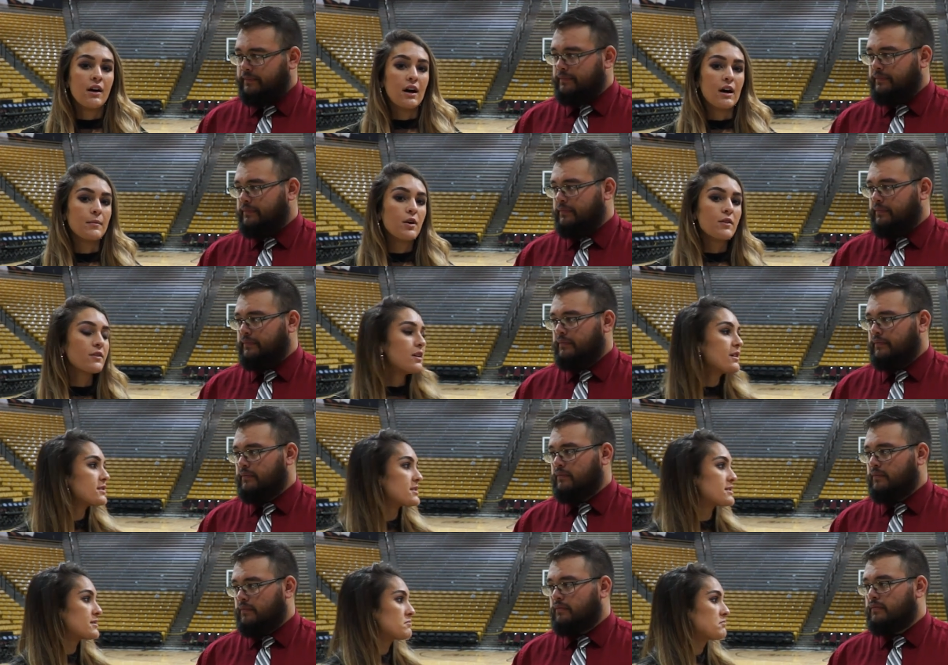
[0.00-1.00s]
Speaker 1: um, overall
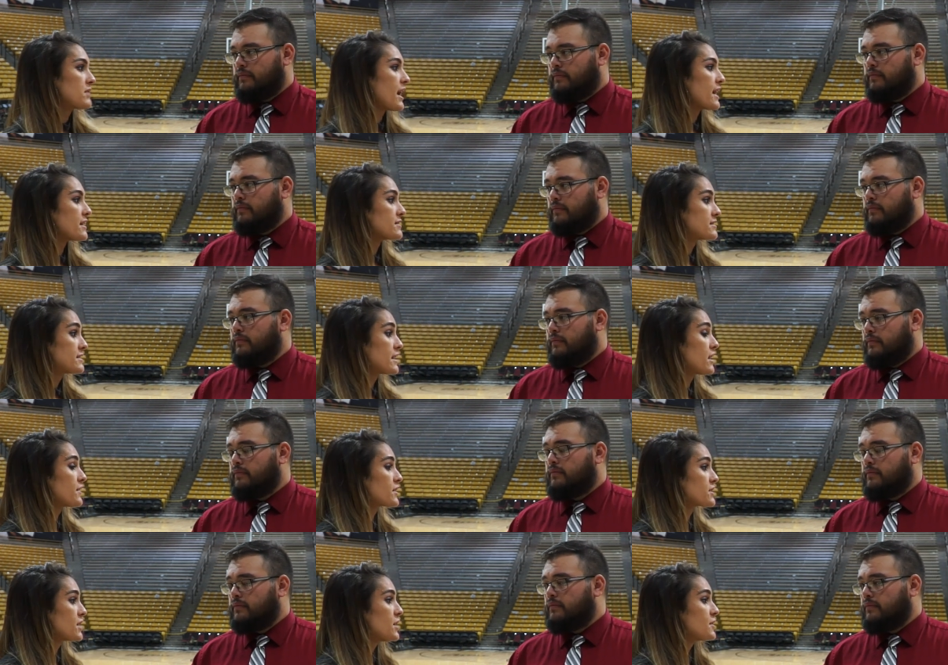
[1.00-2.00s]
just kind of stayed on
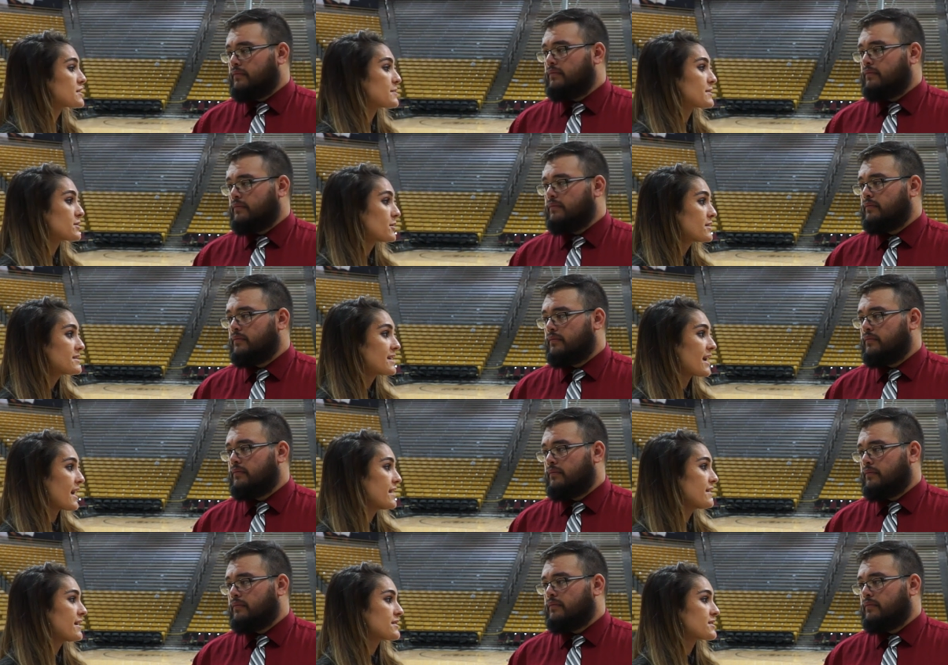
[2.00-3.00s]
their toes. But towards the
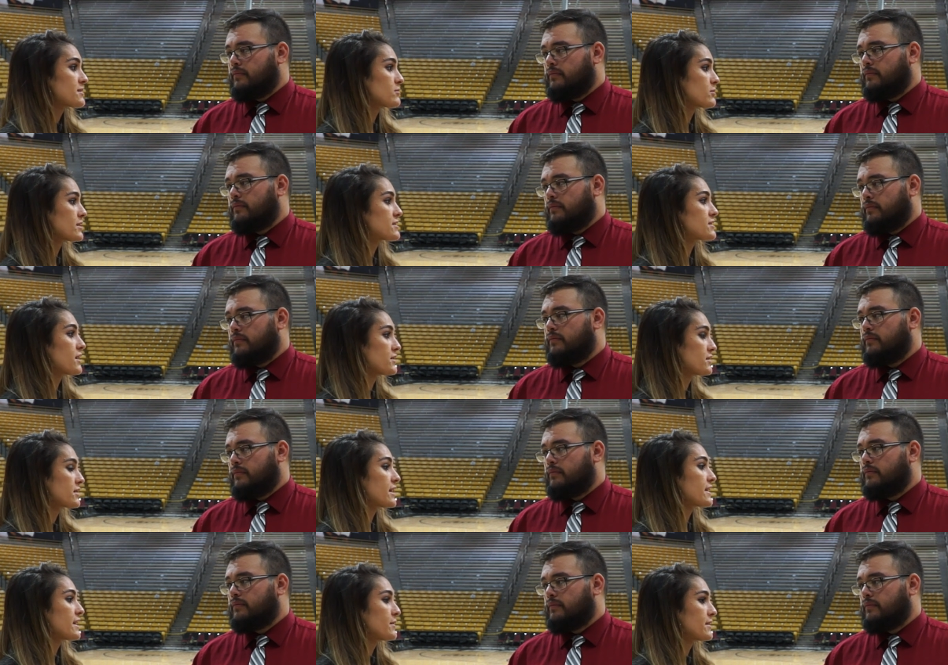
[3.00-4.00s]
end, they just really started to look
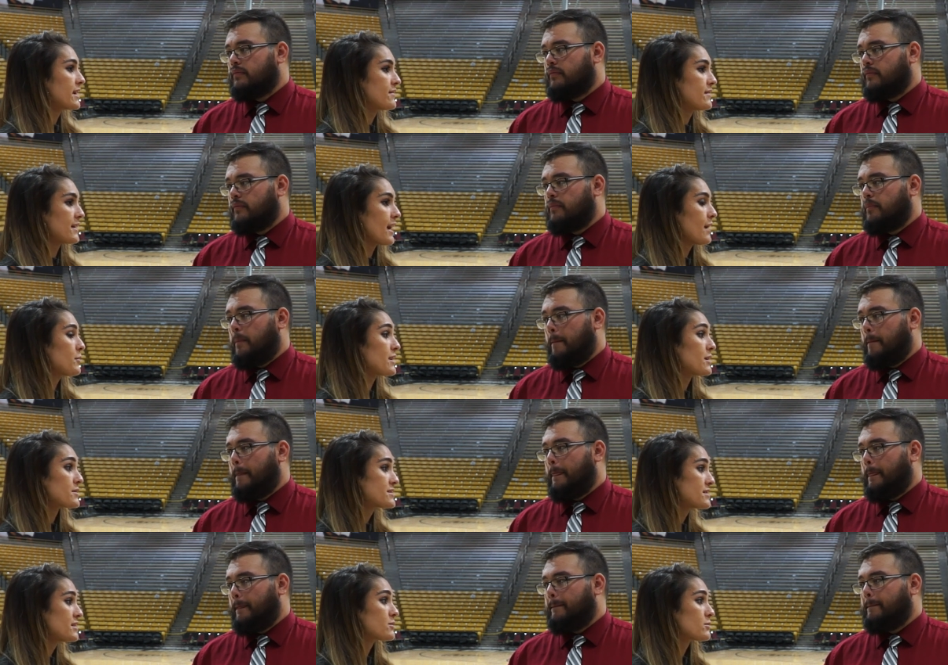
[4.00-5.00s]
like they were giving up when it was
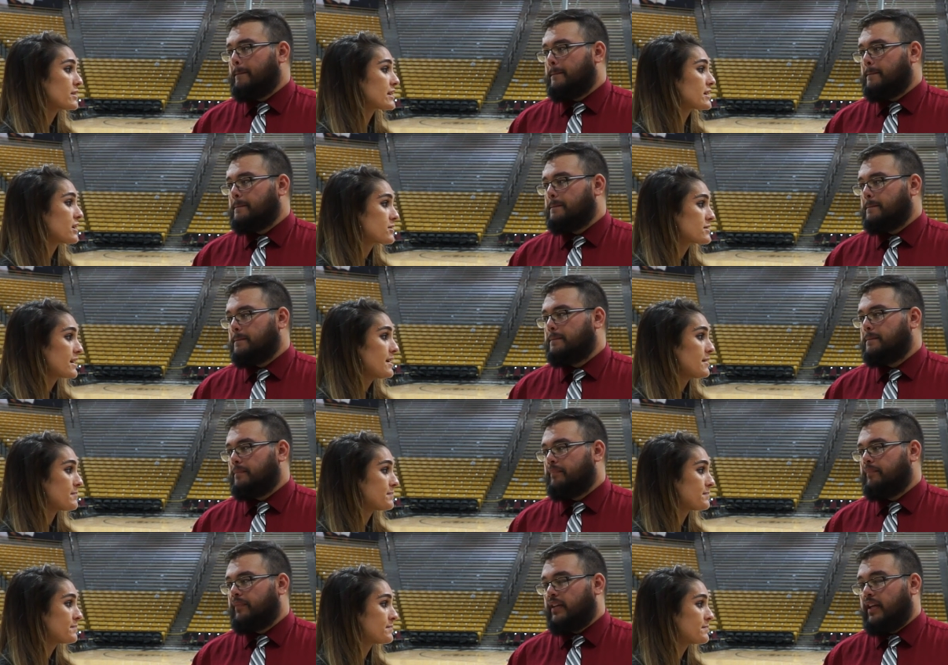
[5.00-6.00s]
still a really close game.
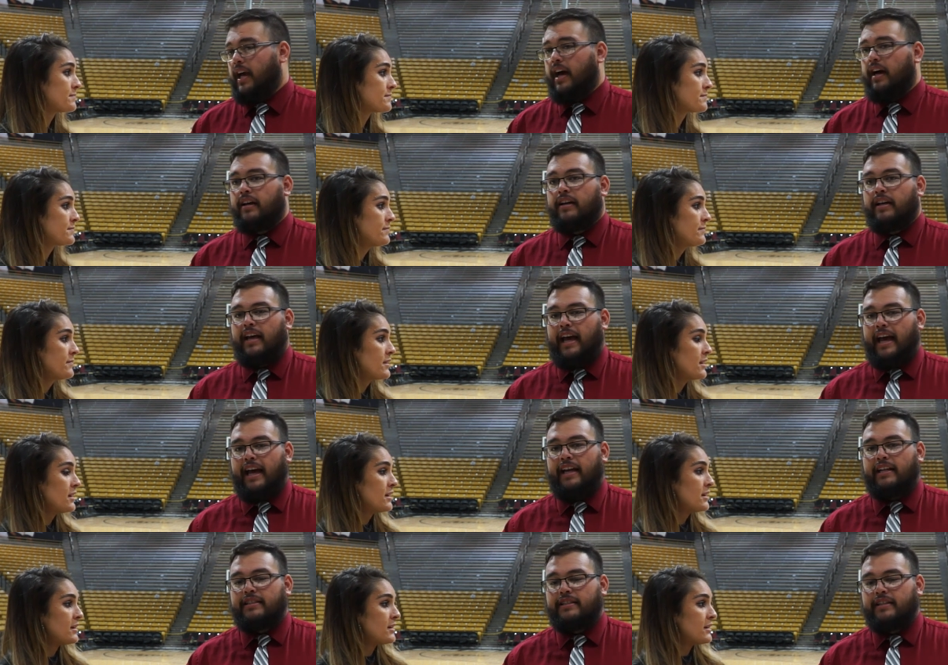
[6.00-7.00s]
Speaker 2: Yeah,
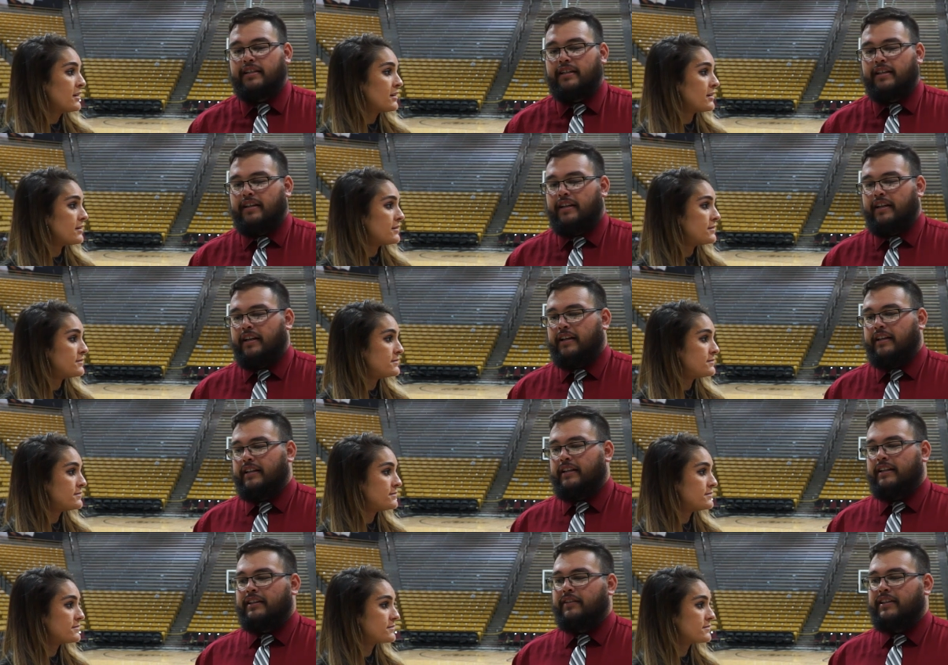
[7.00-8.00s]
and
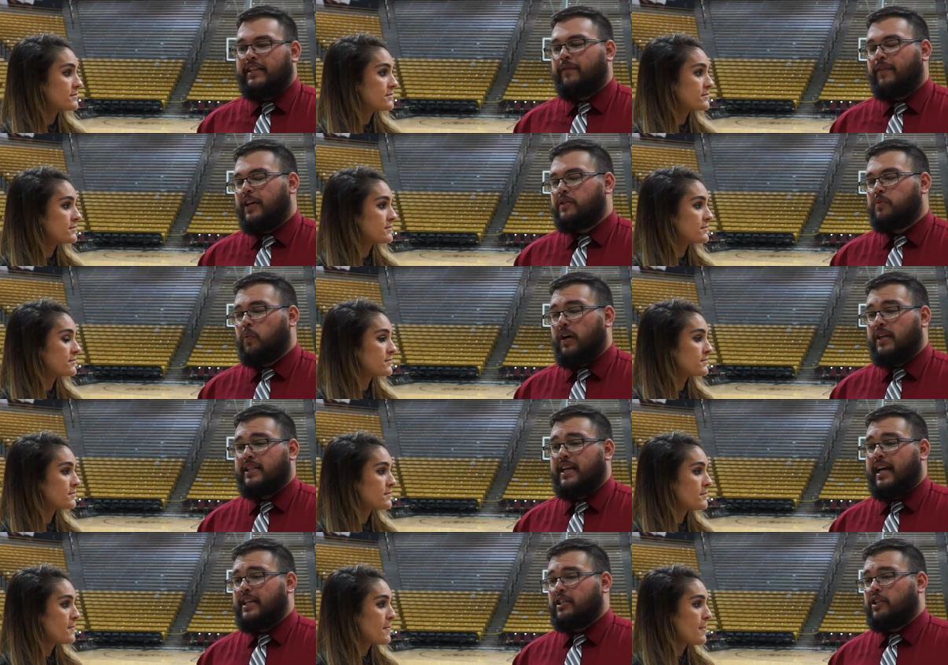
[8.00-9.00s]
the defense
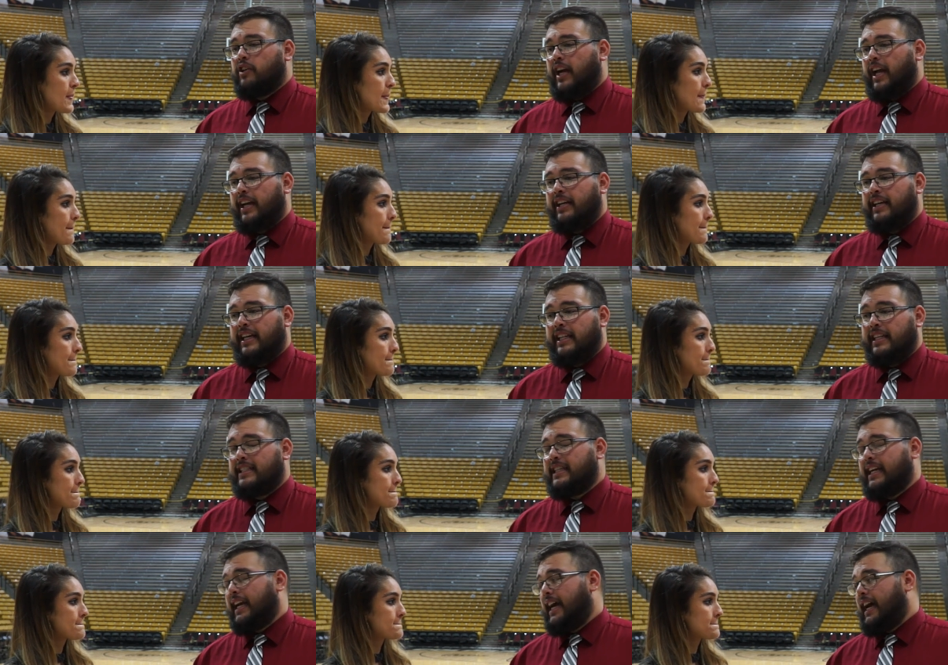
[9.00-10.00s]
wasn't as great in the
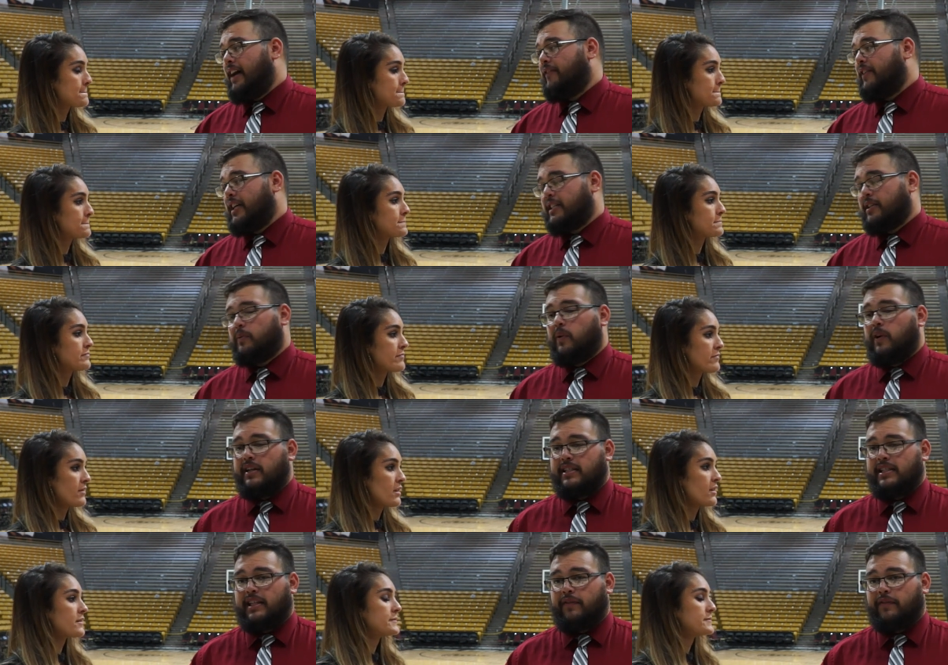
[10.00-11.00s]
second half as it
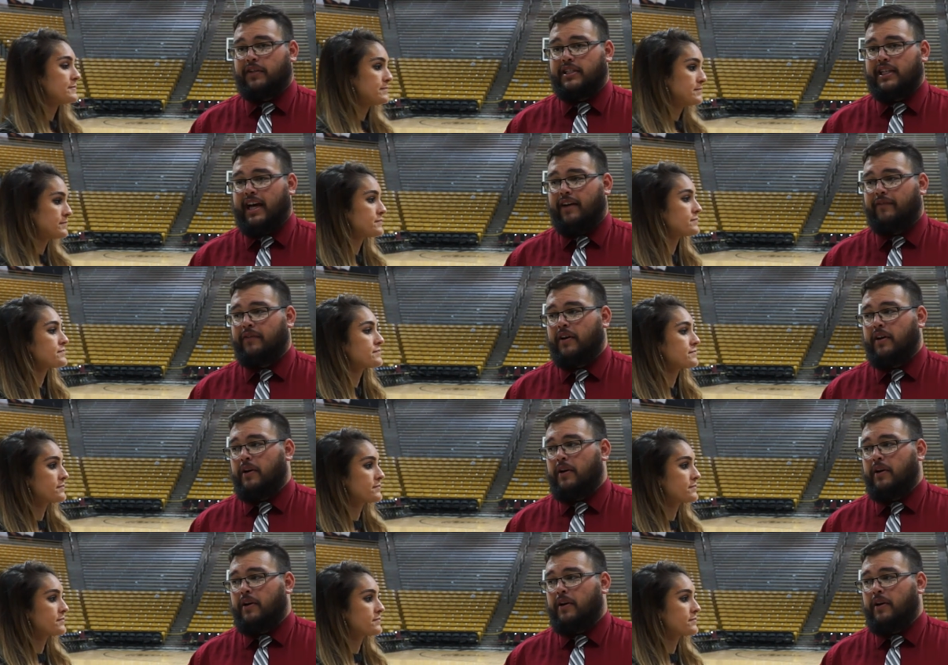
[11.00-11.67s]
was in the first half.